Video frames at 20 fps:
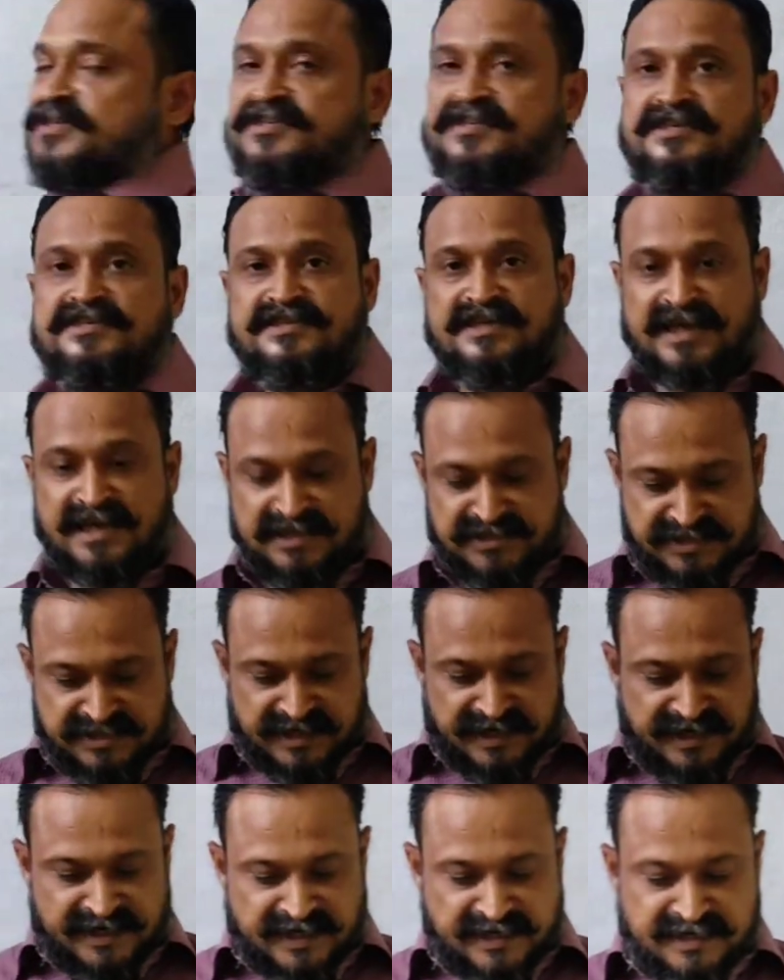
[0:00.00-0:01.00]
this is the
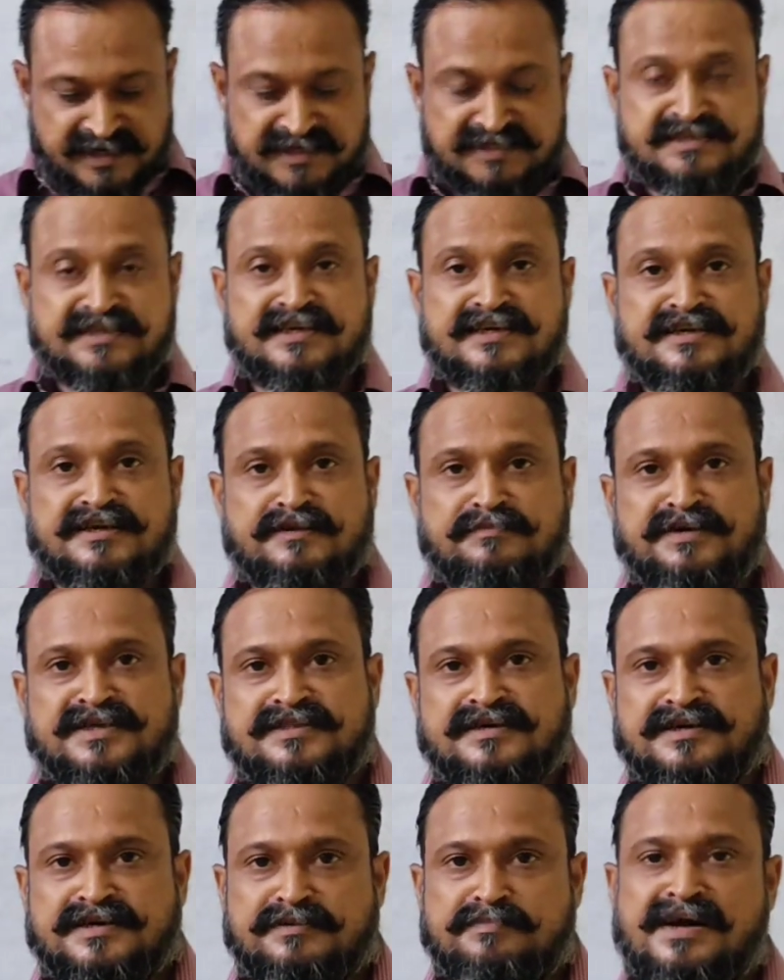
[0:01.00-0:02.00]
instantaneous center
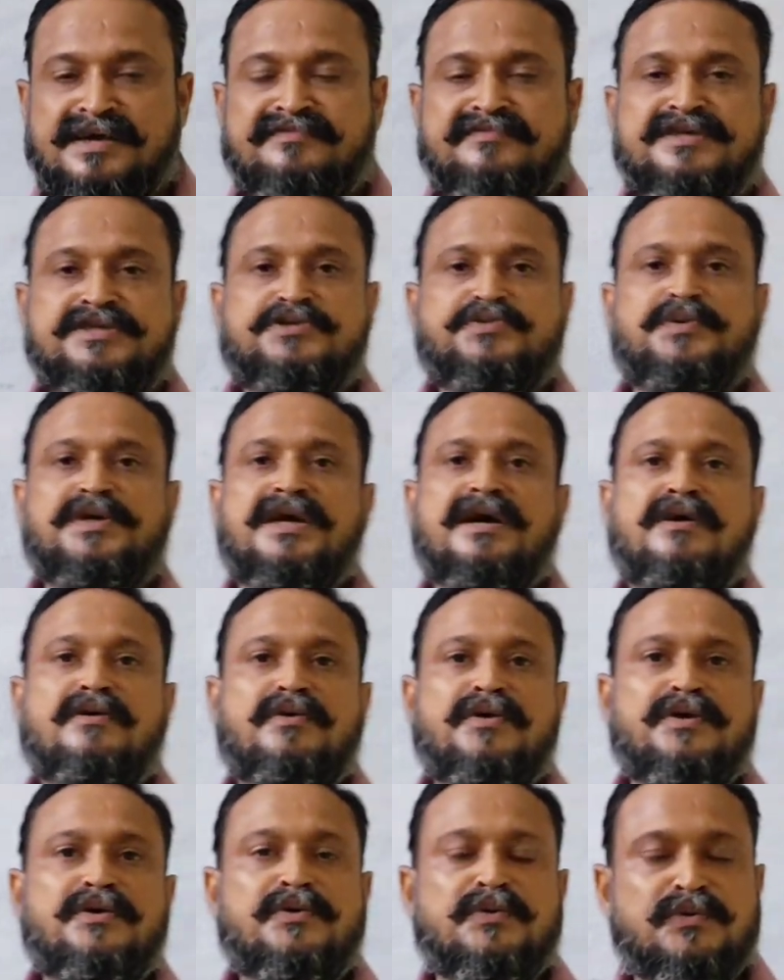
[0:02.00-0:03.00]
method by which we are
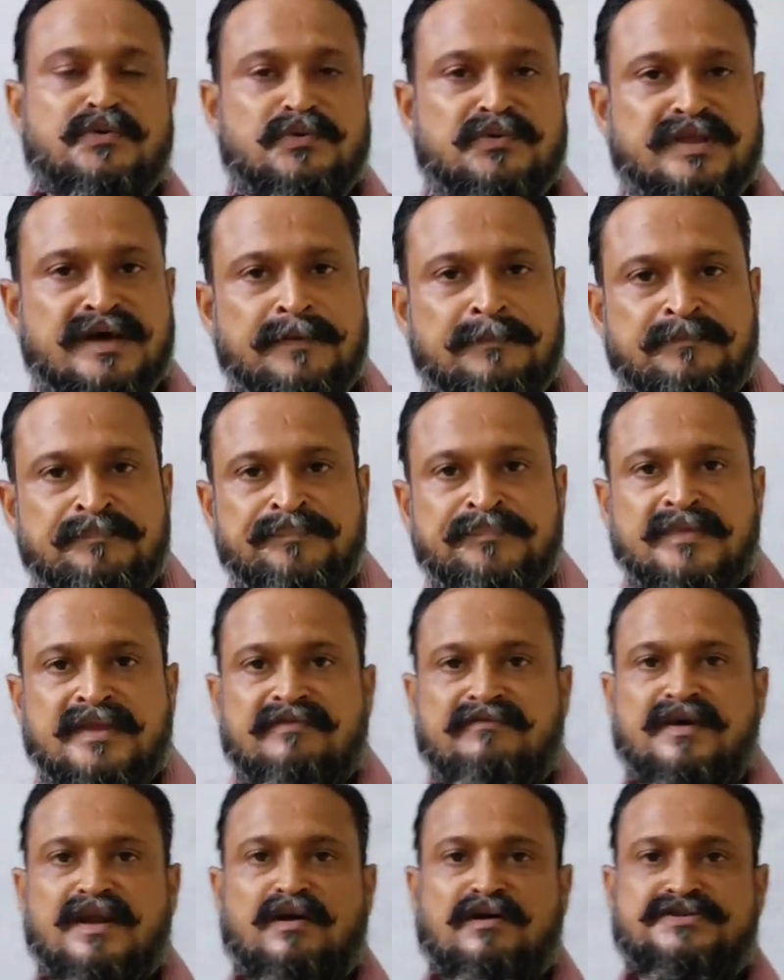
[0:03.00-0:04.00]
going to do the
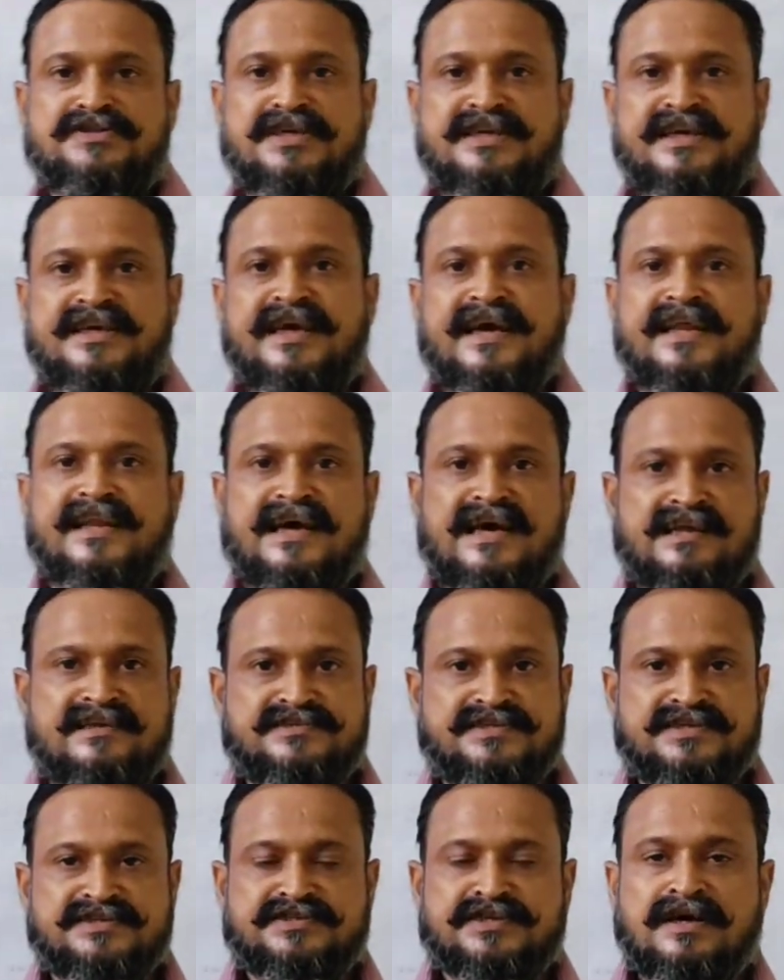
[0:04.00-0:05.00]
velocity
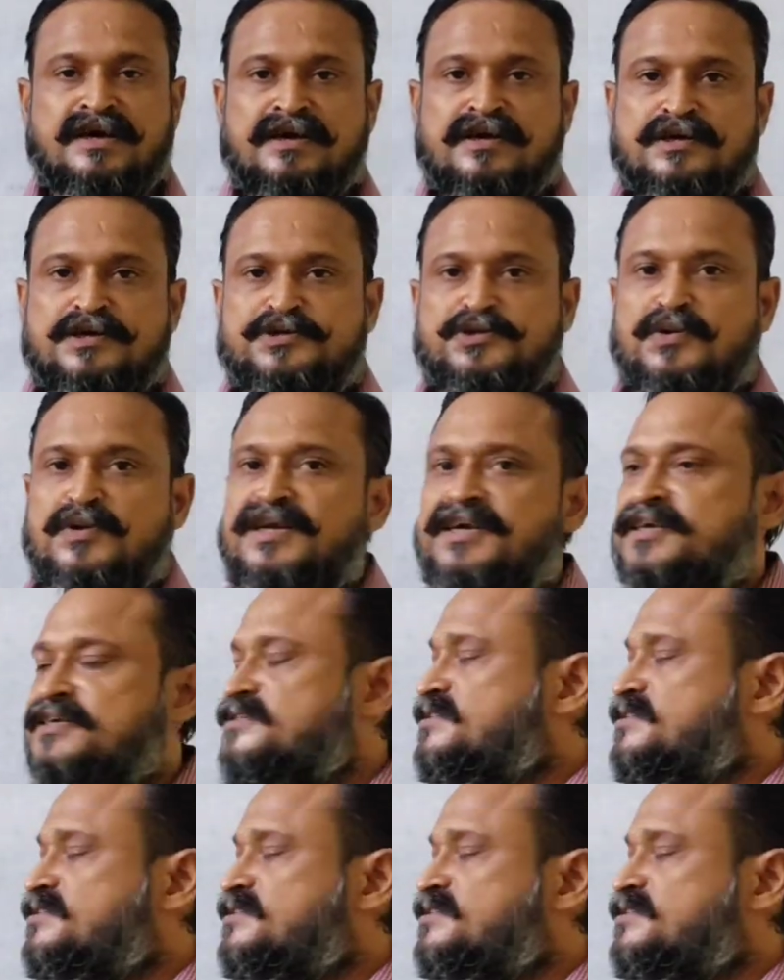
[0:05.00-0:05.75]
analysis. So let